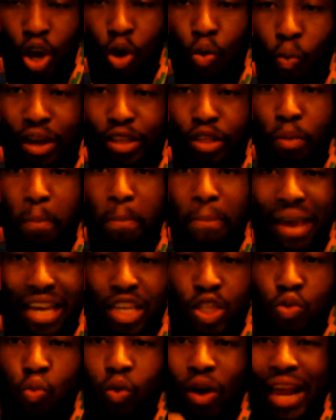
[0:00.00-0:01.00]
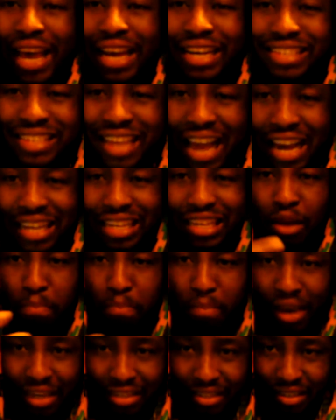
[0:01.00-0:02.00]
When you mix, what exactly
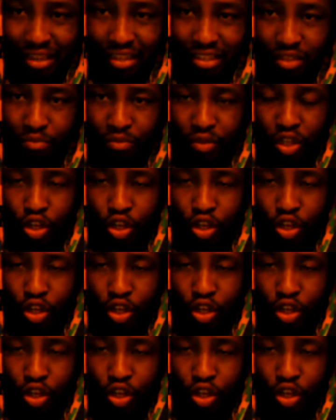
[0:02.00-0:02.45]
mixes?